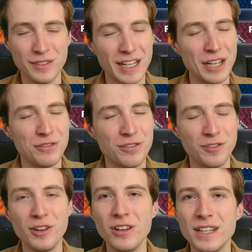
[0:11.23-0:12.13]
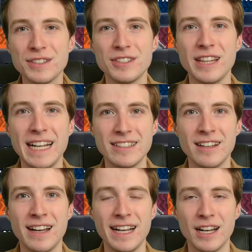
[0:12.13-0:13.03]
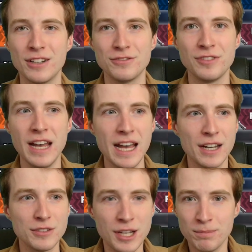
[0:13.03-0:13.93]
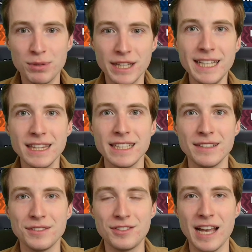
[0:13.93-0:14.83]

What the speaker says: We've got a full slate tonight of completely